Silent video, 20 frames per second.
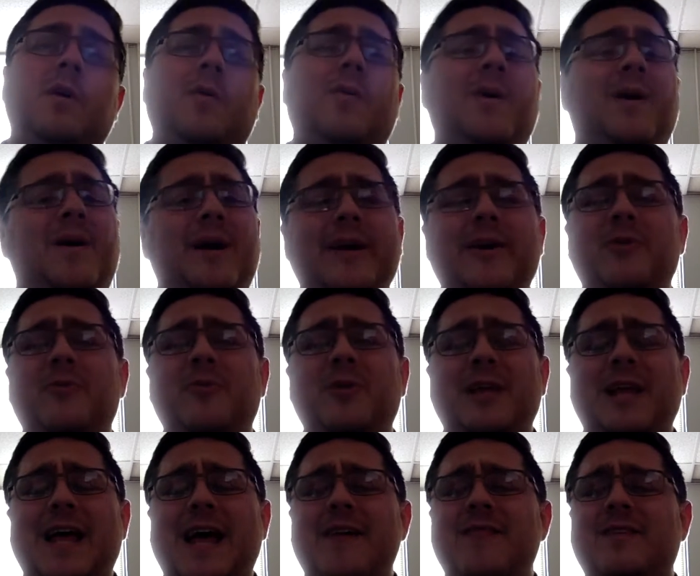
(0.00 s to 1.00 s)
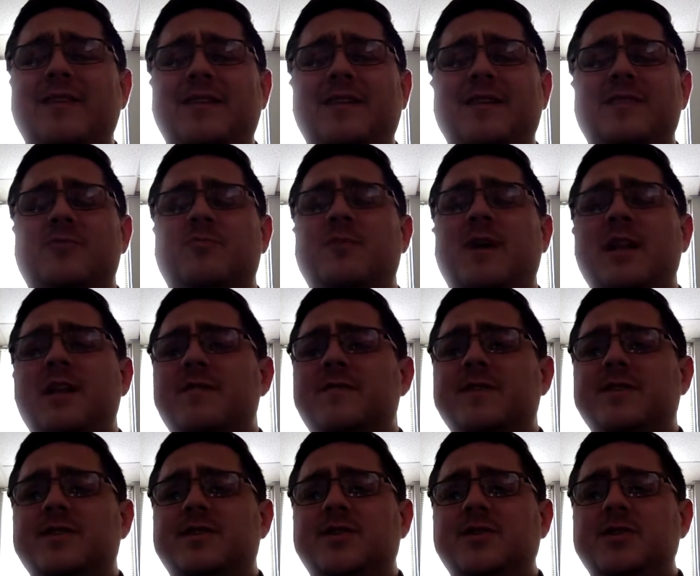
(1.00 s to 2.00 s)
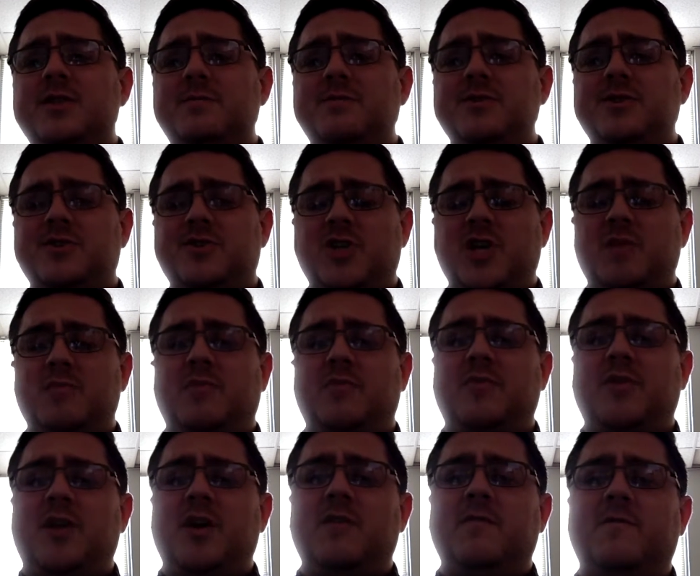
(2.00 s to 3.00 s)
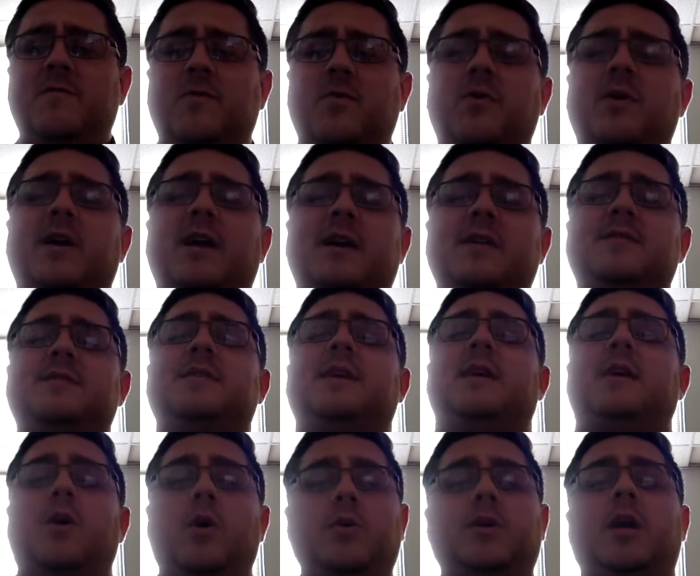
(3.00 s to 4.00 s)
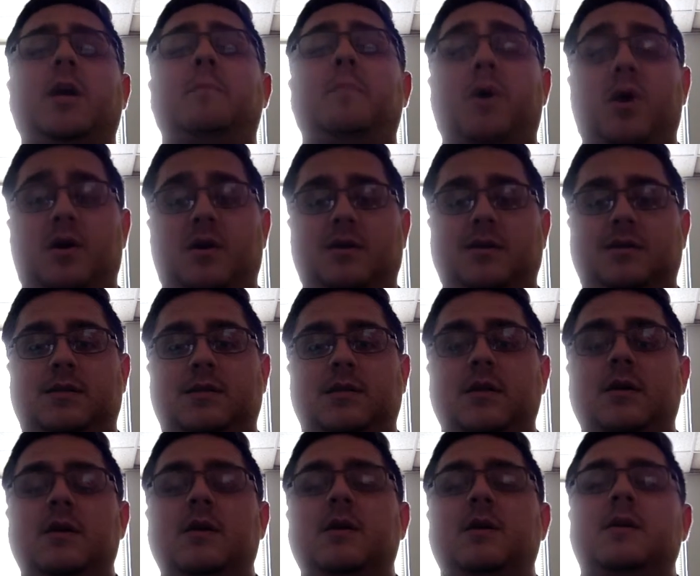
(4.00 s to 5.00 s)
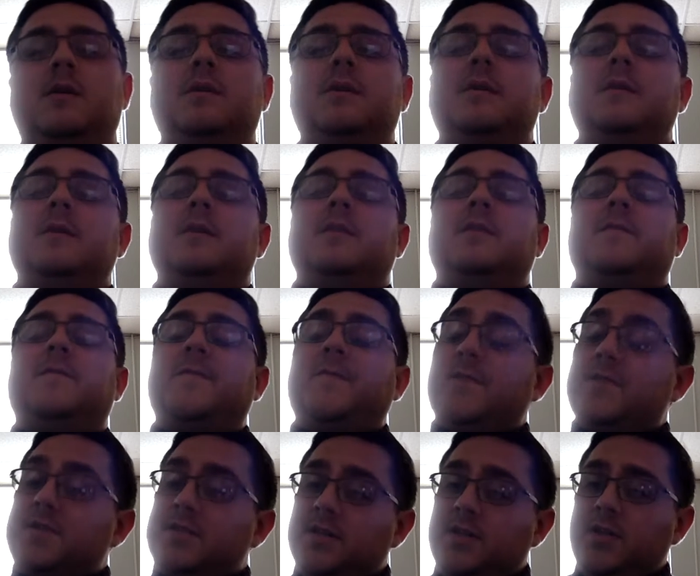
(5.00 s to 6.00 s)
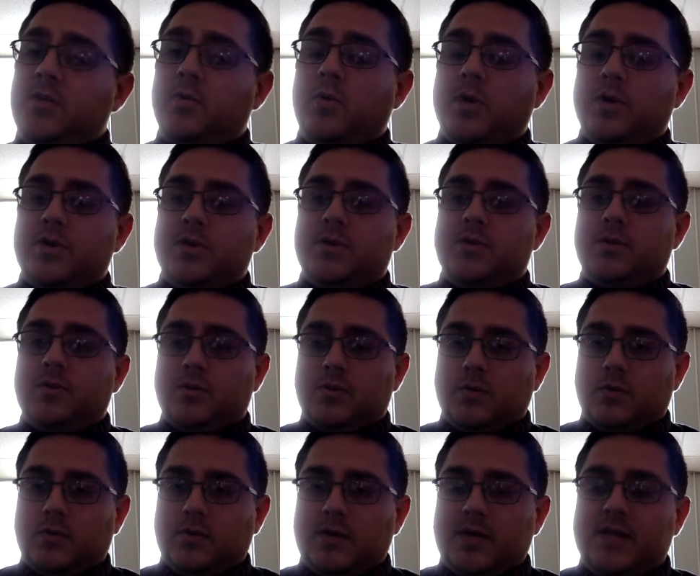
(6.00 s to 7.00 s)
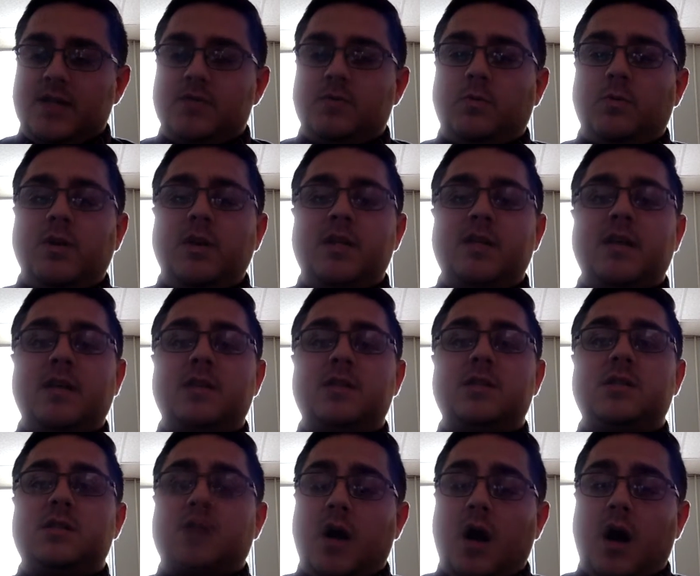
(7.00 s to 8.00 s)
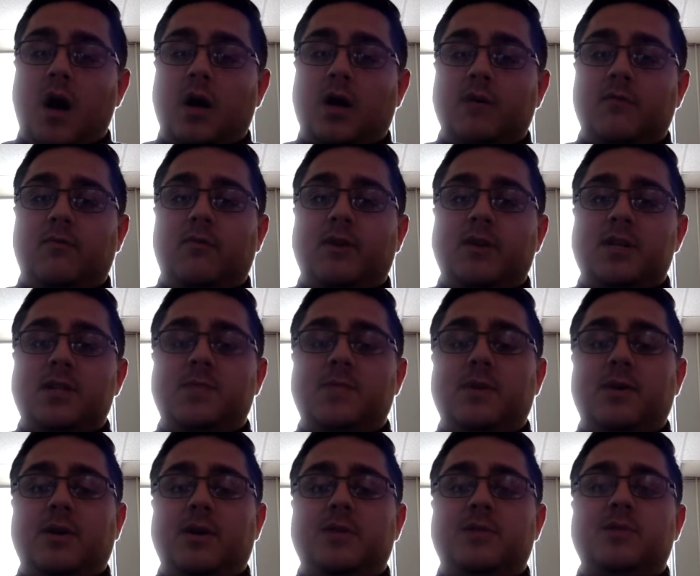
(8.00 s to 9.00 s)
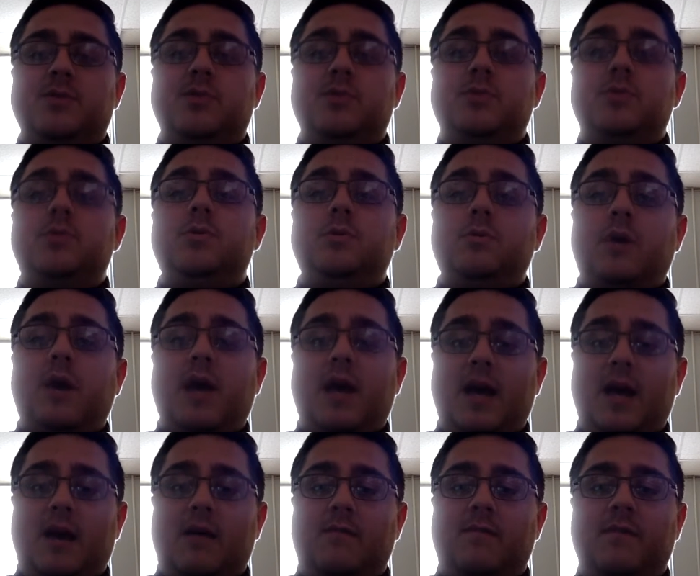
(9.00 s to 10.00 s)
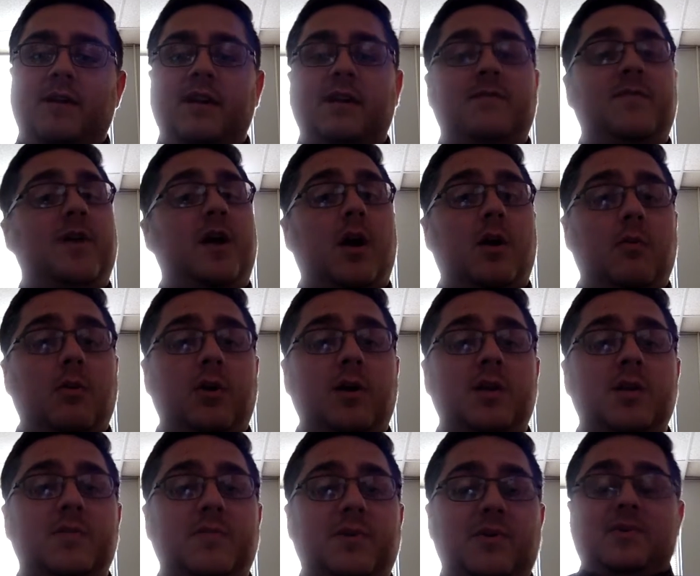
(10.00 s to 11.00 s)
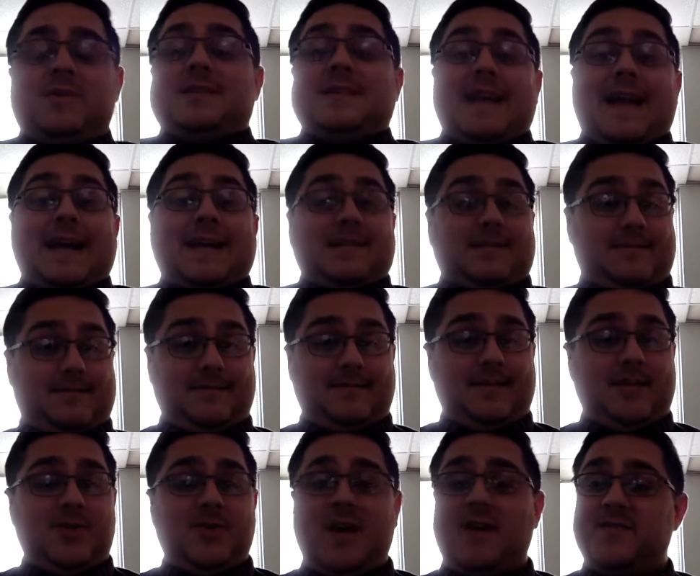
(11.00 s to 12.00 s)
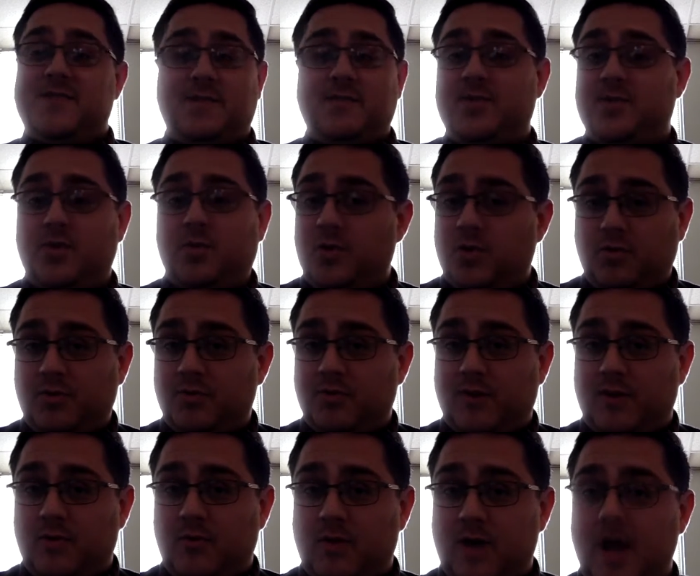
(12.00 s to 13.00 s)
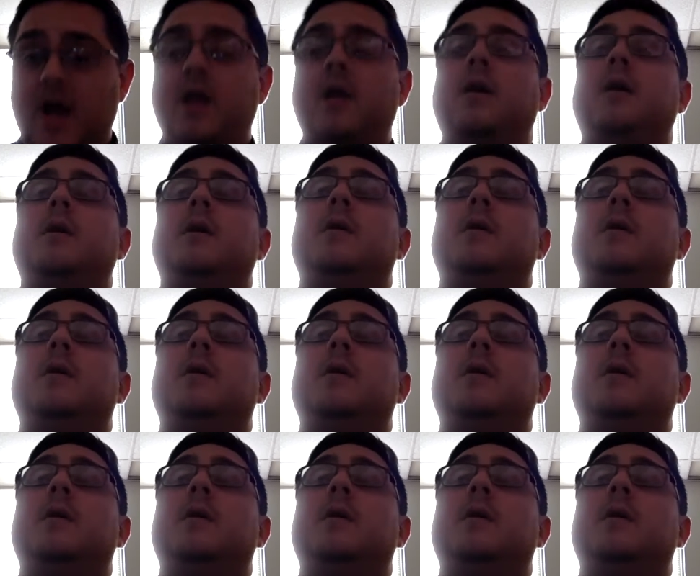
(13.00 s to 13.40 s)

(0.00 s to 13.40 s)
well, I don't really have anything that's relevant to this position I'm applying for. And I'll say, okay, pause. The first thing you want to do is really take stock of what experiences you do have. And if they are work experiences, excellent. Then you have something to work with right away.